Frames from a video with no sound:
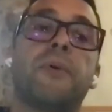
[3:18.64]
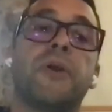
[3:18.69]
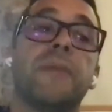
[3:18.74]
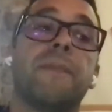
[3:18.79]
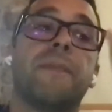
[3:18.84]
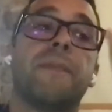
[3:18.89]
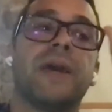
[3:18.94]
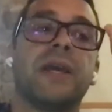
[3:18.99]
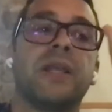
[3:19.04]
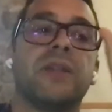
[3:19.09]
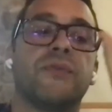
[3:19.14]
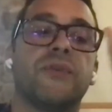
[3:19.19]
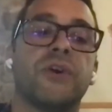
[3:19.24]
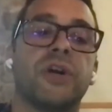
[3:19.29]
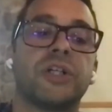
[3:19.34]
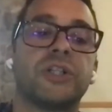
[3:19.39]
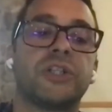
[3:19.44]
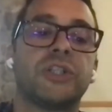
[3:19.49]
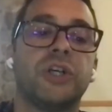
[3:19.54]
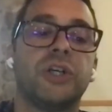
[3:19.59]
prepaid
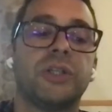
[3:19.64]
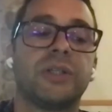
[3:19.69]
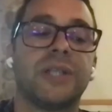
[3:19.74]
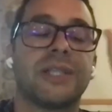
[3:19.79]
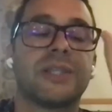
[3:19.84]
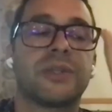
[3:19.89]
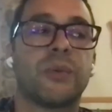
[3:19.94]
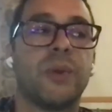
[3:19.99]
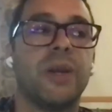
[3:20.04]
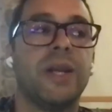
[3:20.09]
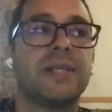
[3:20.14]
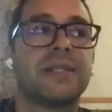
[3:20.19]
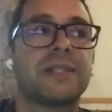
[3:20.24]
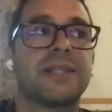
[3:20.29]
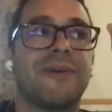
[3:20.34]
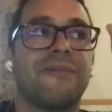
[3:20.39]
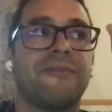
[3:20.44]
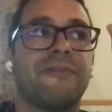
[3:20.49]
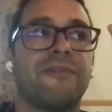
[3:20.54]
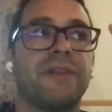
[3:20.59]
version, that really
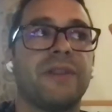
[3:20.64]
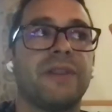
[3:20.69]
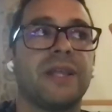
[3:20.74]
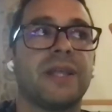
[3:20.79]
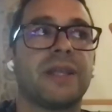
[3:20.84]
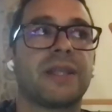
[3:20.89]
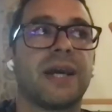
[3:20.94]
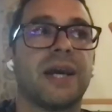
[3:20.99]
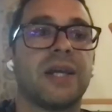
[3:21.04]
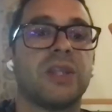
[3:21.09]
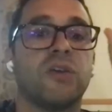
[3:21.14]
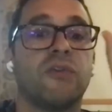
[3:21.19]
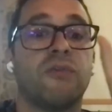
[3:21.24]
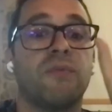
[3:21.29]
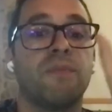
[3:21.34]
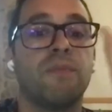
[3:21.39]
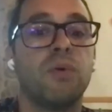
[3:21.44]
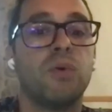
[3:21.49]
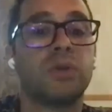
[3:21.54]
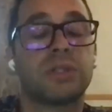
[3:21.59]
something that kind of
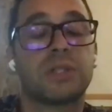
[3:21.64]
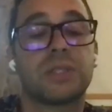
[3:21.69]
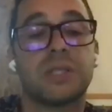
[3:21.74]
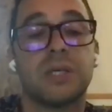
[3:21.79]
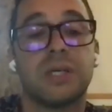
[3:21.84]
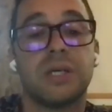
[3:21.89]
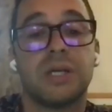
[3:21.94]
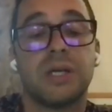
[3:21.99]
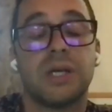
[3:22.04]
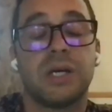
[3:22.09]
boosts